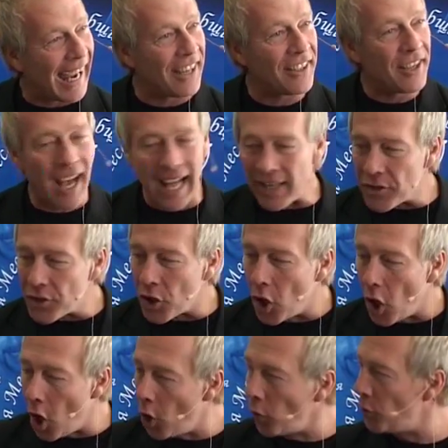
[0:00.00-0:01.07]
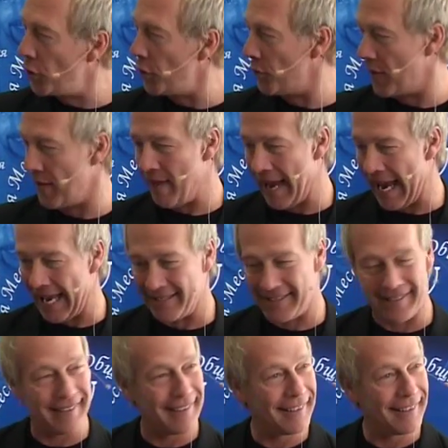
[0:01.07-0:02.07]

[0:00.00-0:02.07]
And God has called you to that.